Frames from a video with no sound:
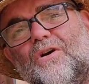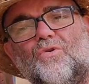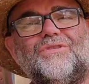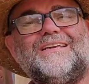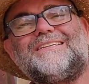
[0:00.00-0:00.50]

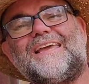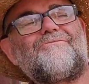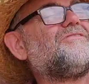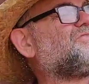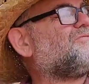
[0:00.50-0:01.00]
all these
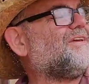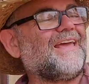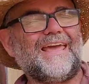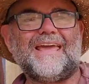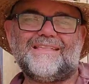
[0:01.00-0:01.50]
areas over
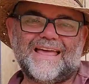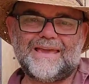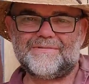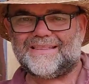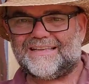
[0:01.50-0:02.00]
here, named the